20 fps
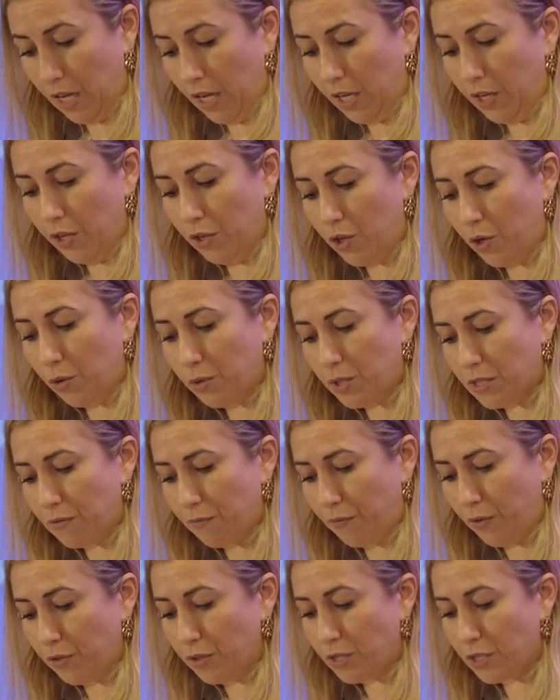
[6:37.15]
In those
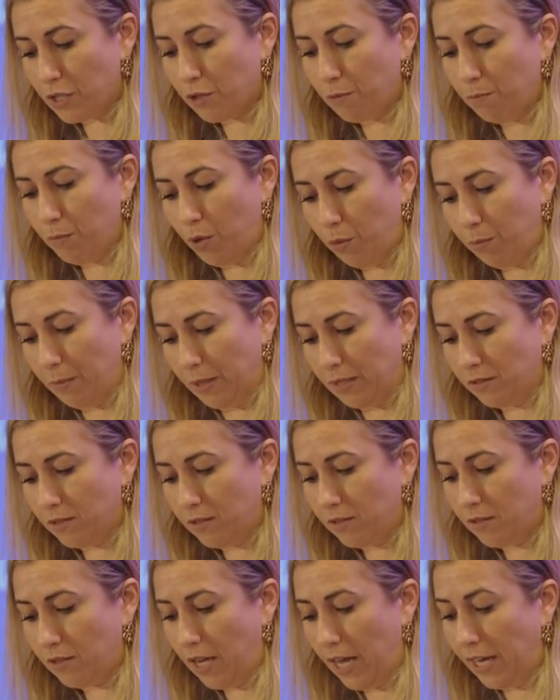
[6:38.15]
first
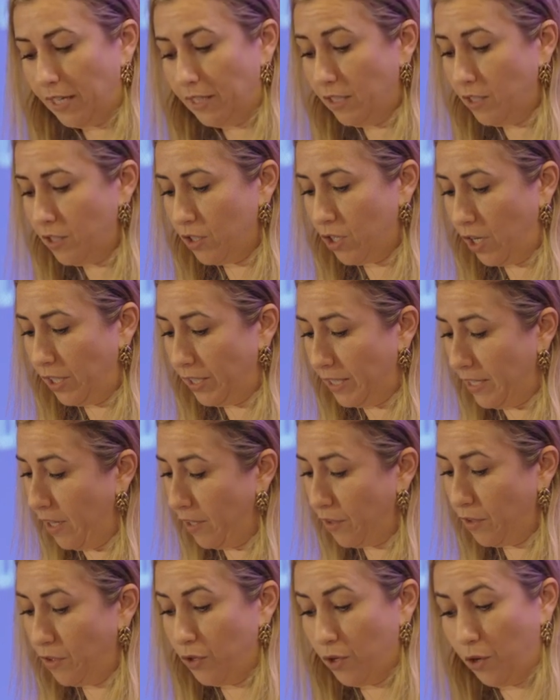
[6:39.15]
moments, I did not
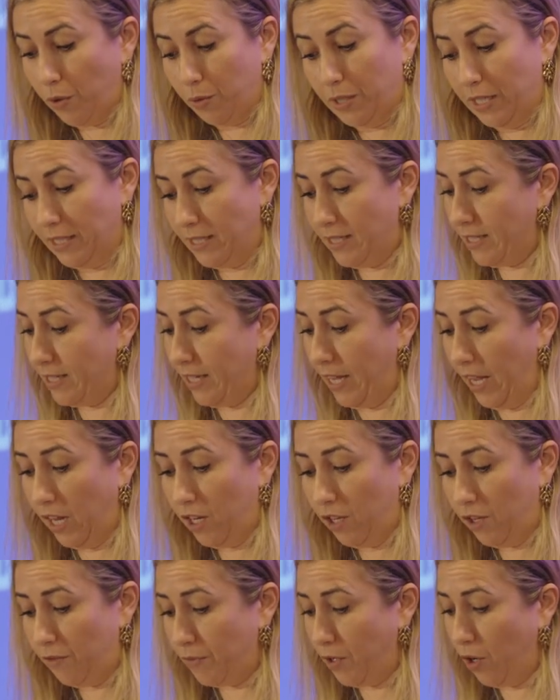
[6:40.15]
yet know the
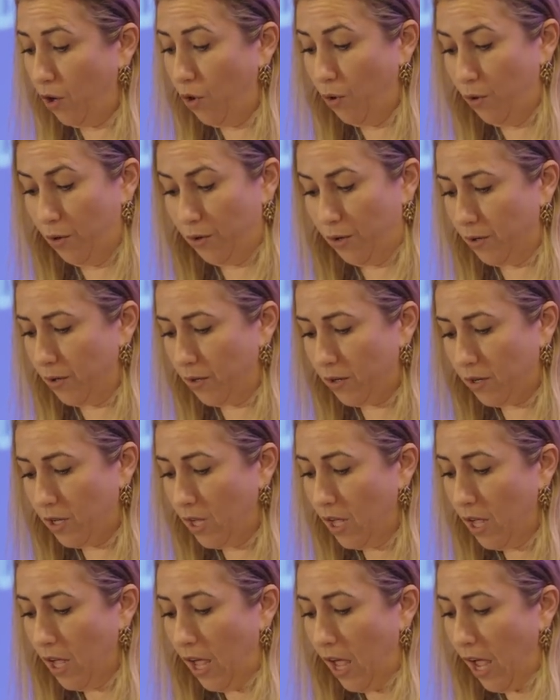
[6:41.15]
scale of the horror.
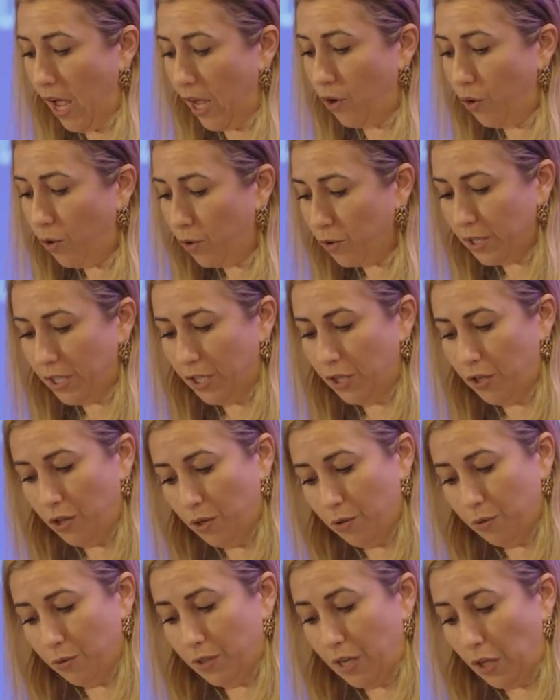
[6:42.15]
I only
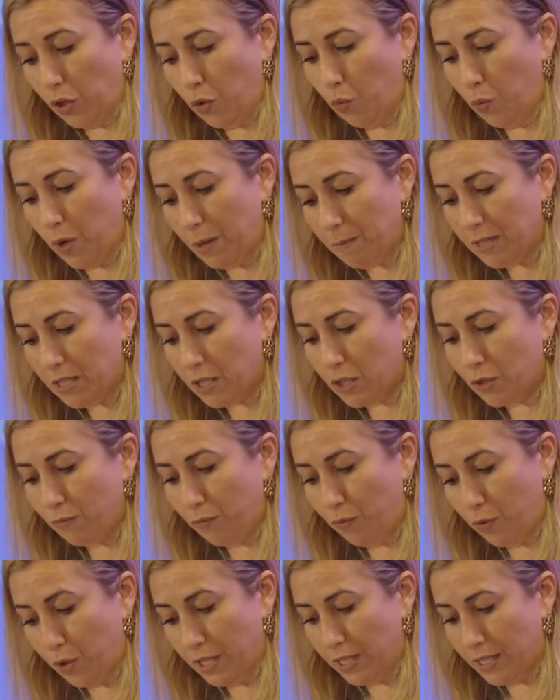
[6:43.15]
knew that women's
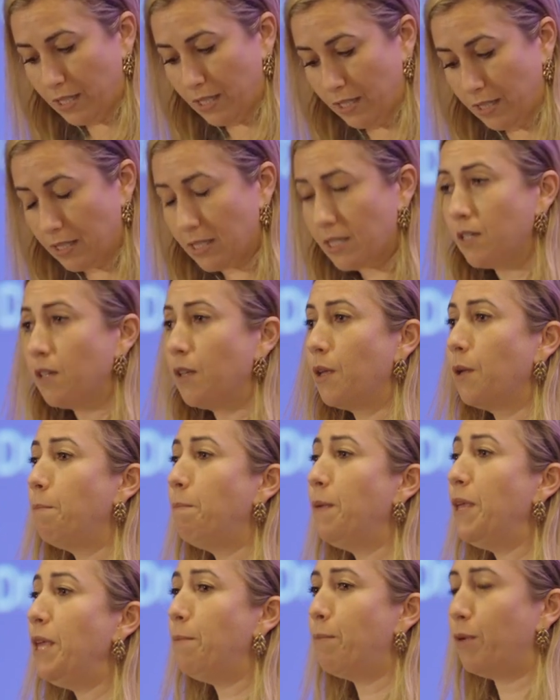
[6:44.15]
voices,
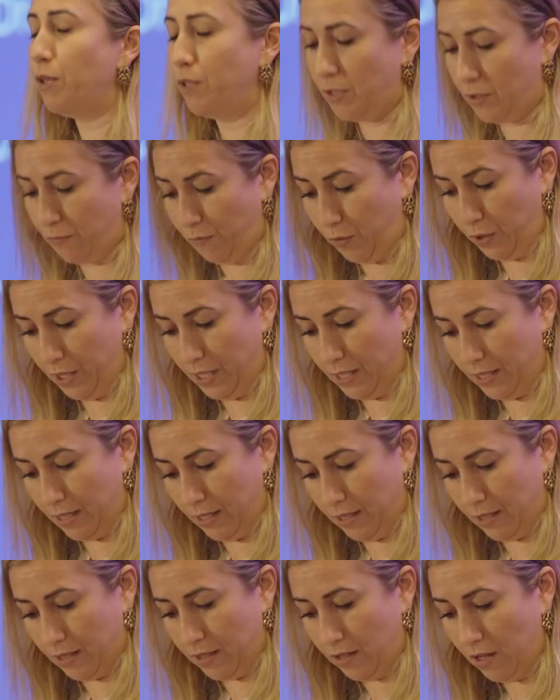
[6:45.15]
people's
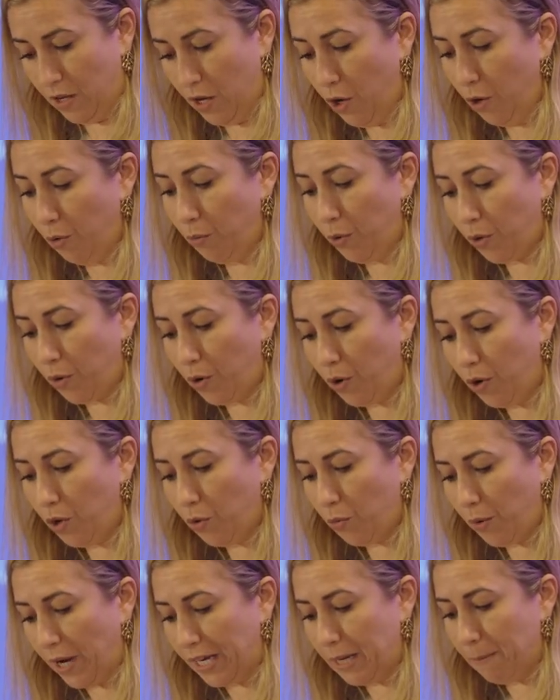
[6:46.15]
voices, were
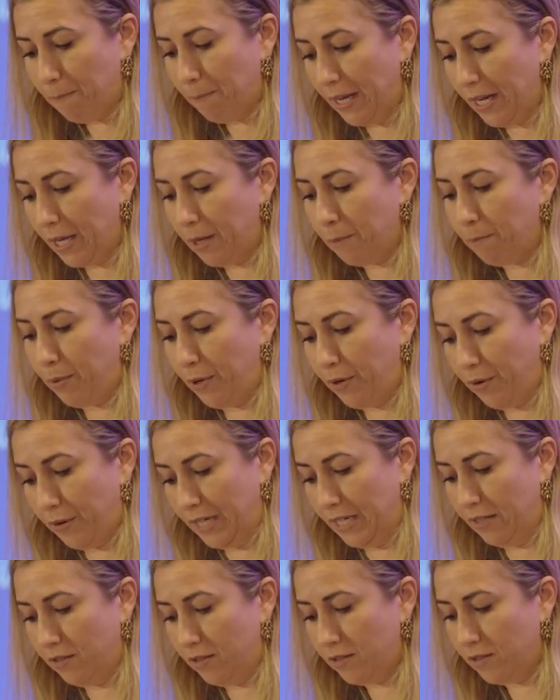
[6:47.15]
already being
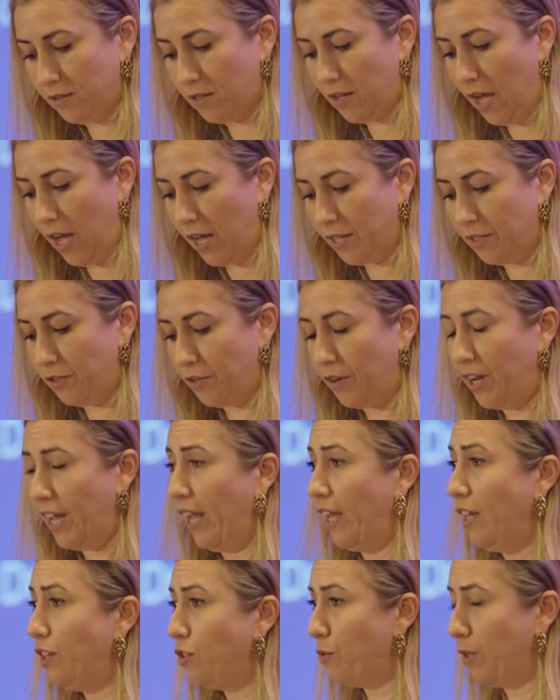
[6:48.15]
buried under
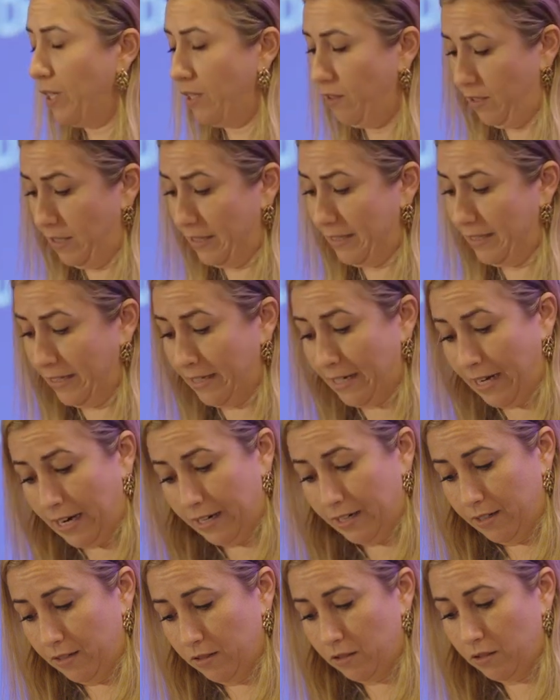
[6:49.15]
hatred,
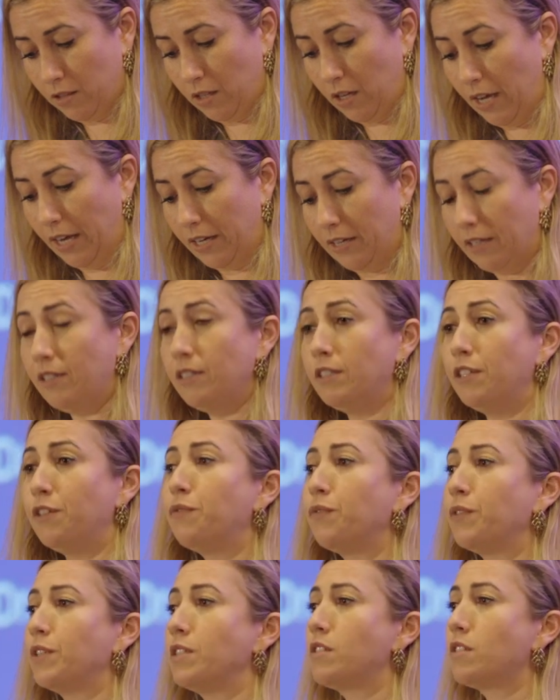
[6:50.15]
denial, and
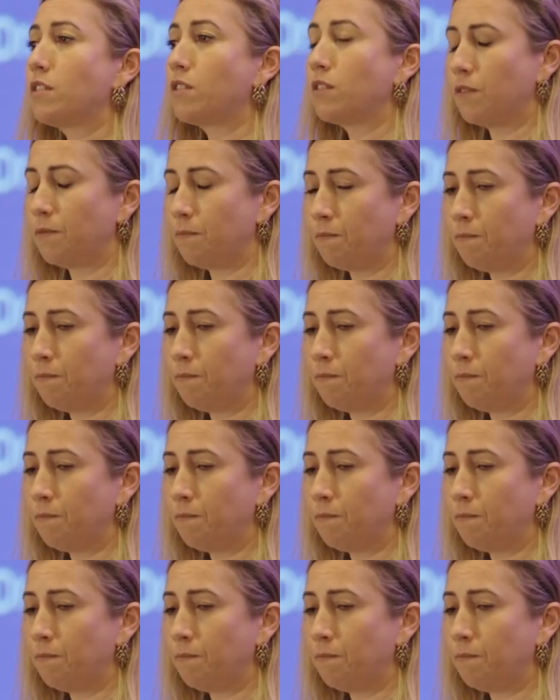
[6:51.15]
indifference.